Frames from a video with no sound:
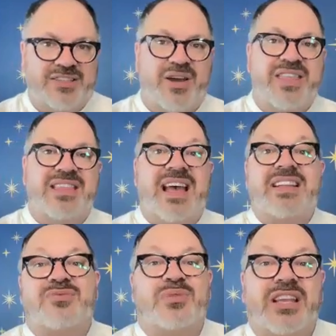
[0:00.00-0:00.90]
So I think
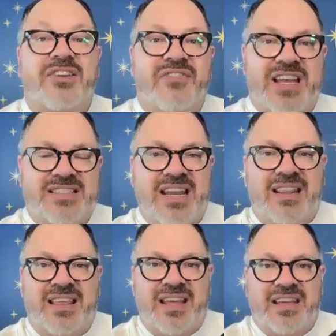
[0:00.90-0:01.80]
that's really a
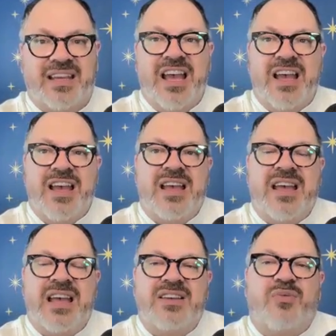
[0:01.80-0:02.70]
fascinating thing.
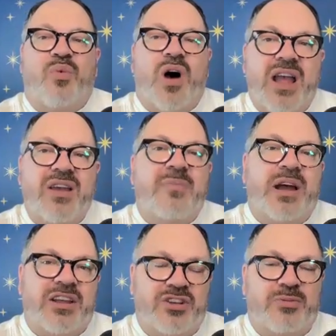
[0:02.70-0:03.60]
Why am
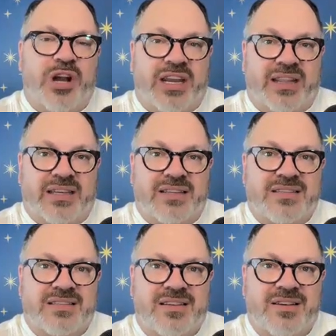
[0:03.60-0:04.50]
I enumerating
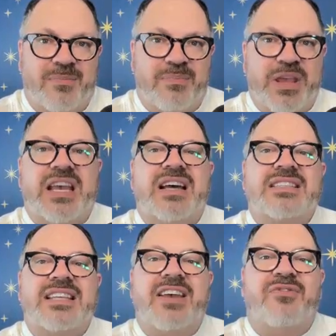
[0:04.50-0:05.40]
this?
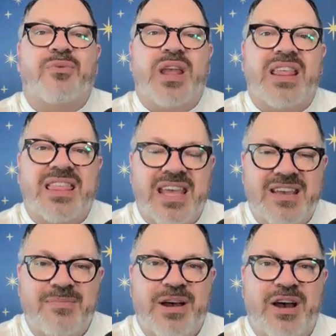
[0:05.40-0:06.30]
Because if we
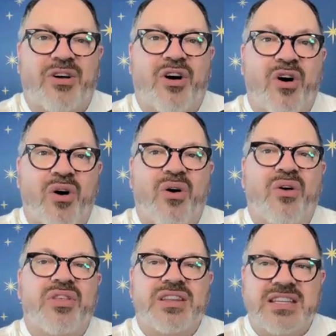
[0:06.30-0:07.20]
think about
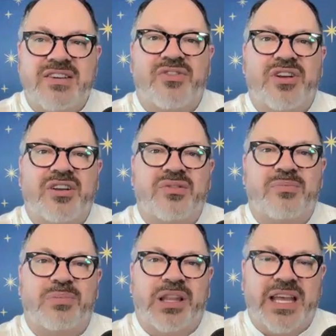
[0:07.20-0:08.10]
all the different
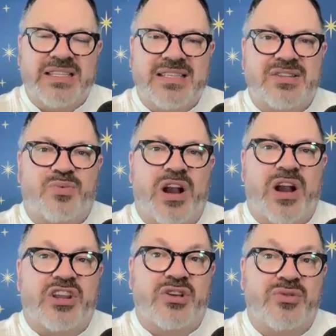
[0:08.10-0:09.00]
places where
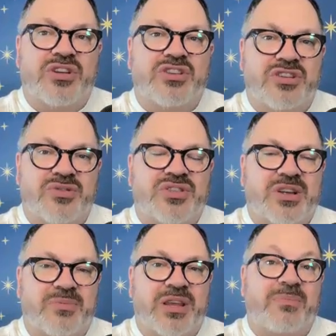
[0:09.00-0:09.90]
you could do
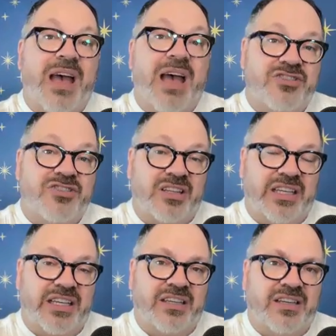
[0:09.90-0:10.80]
something
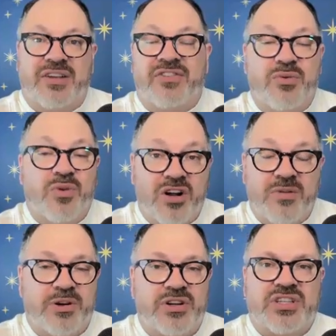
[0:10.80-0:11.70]
magically, if you are
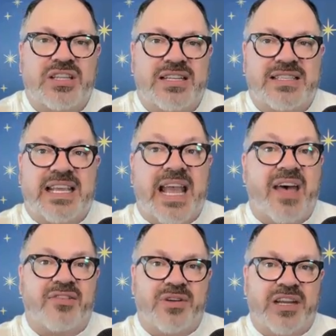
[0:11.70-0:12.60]
a person that's
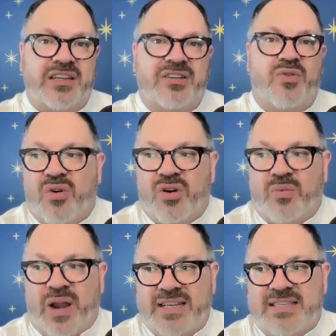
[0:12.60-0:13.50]
gathering or
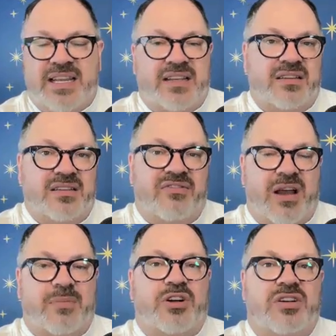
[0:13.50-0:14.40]
raising
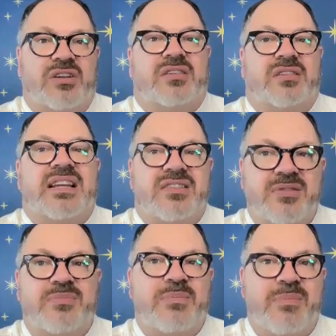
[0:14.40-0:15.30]
fiber, there
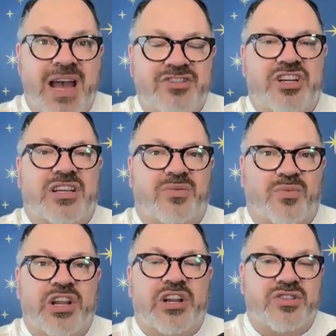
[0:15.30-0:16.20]
can be magic in
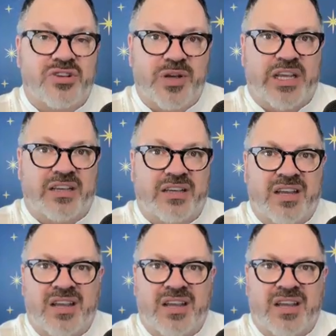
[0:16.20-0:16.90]
what you're doing.